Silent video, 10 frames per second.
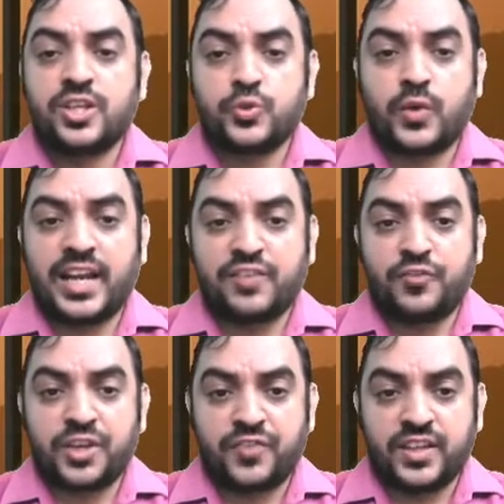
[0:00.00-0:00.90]
So
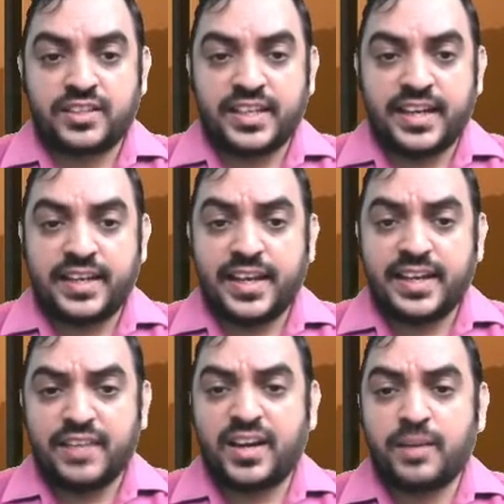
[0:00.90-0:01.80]

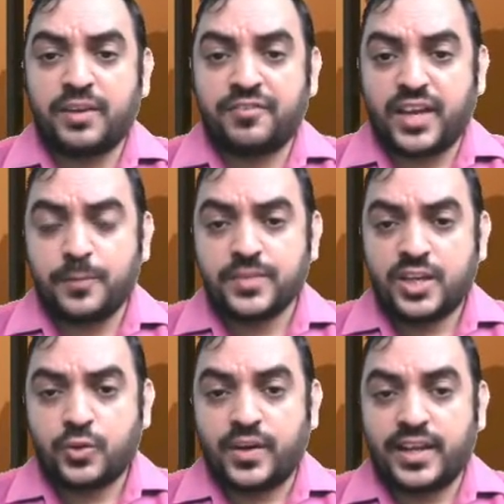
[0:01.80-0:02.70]
1,45,398 divided by 5,
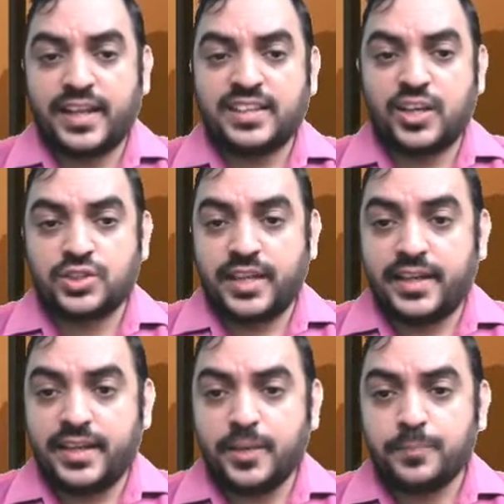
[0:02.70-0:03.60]

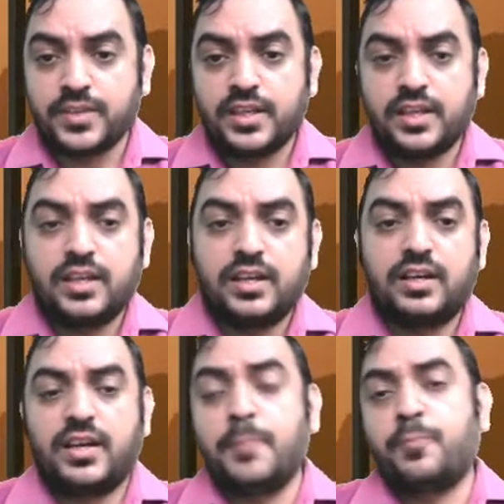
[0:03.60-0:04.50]
29,080
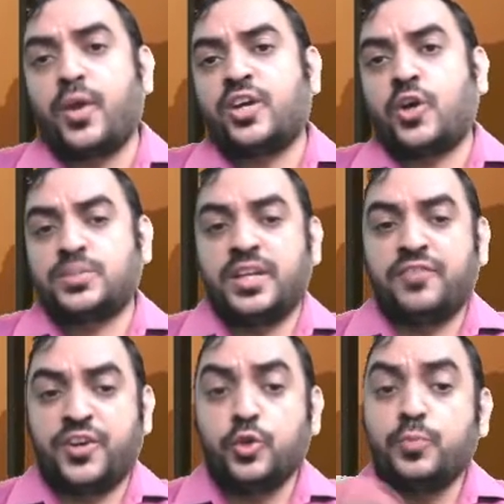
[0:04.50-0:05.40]
uh, employee cost
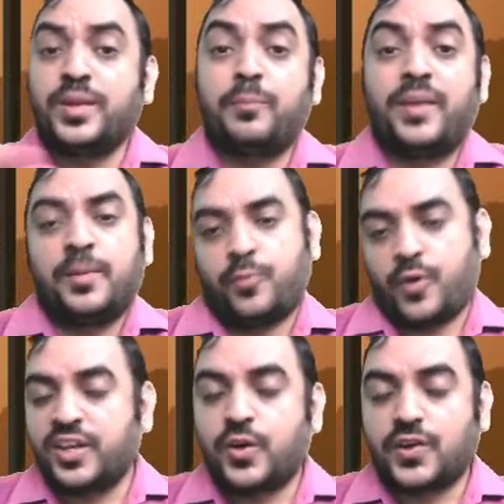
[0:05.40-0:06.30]
benefit to prepaid
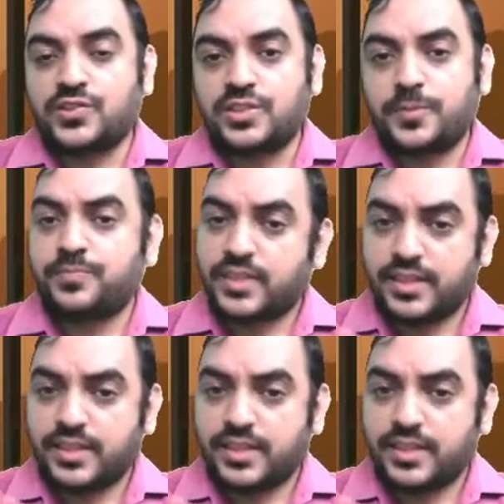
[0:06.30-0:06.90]
employee cost.